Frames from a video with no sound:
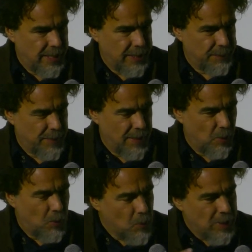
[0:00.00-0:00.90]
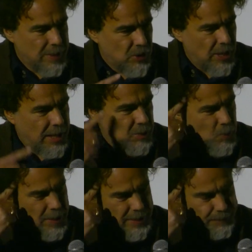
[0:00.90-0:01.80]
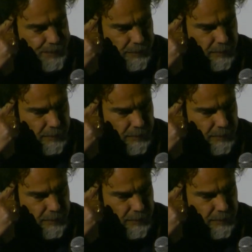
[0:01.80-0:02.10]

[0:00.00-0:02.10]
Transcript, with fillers: like, always the challenge was,